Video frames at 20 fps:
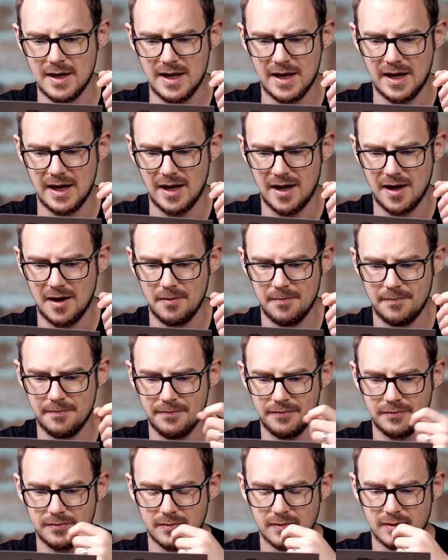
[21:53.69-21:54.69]

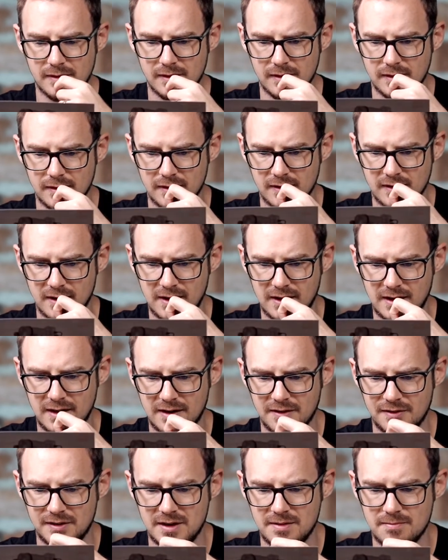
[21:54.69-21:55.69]

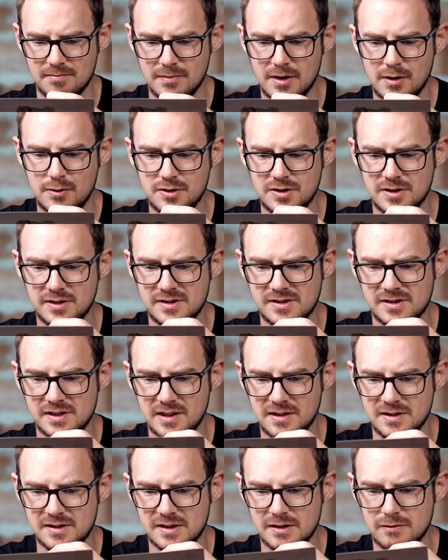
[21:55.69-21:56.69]
The motion
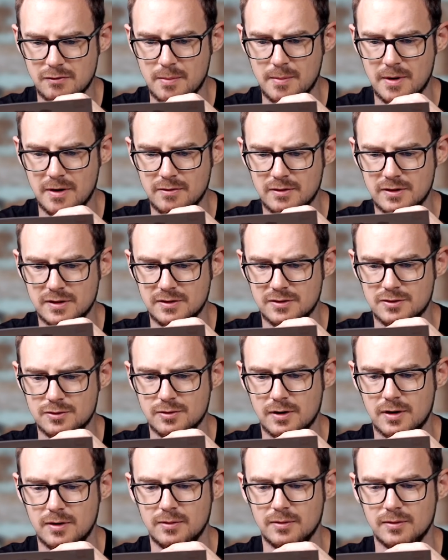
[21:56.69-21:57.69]
sensor remote
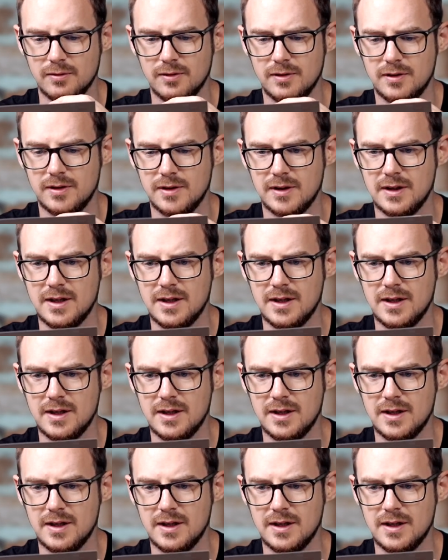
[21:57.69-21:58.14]
control.